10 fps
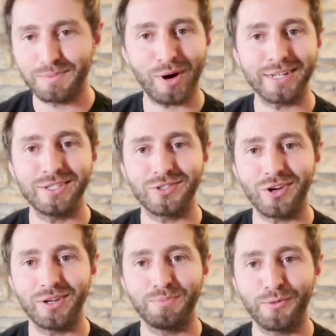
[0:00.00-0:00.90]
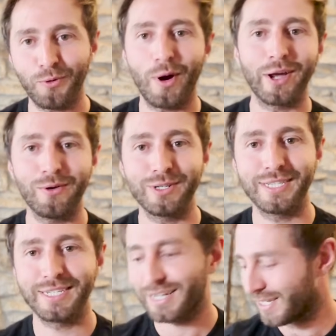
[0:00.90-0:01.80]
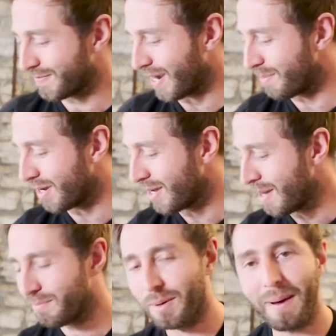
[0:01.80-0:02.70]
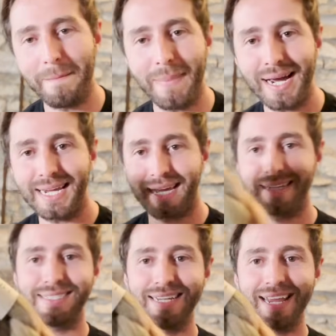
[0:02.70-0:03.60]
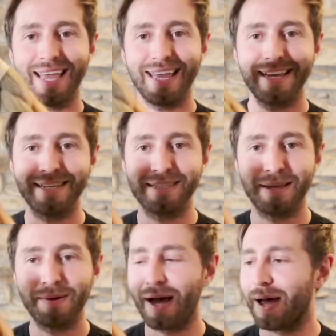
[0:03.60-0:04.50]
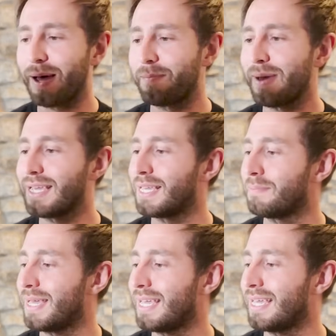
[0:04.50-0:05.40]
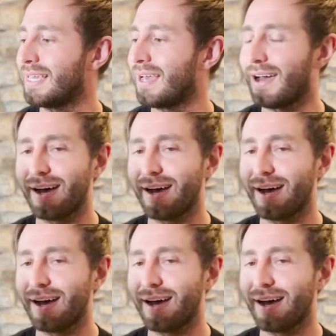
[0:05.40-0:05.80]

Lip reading: practice on before I go onto this nice fibre, but by buying it, it is making me,